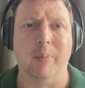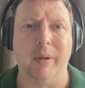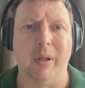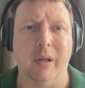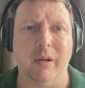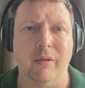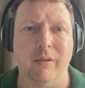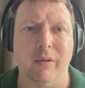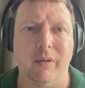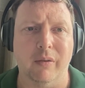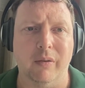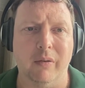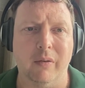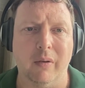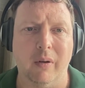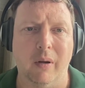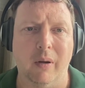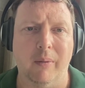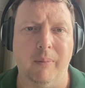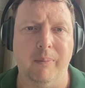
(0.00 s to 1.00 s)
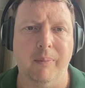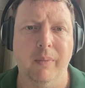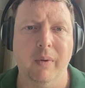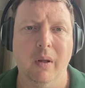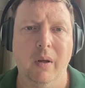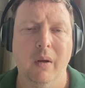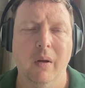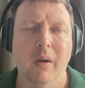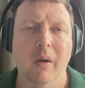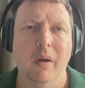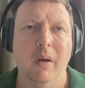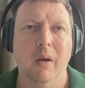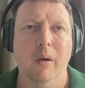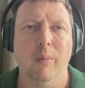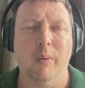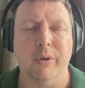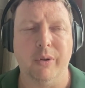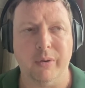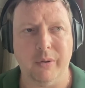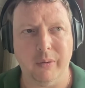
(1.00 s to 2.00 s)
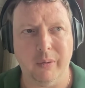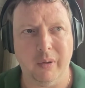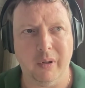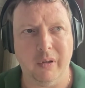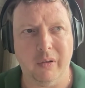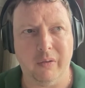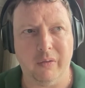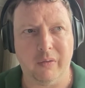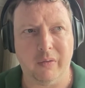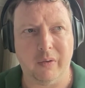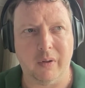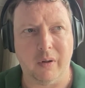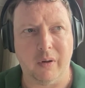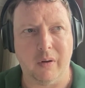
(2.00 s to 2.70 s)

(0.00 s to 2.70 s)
applications. What they're doing is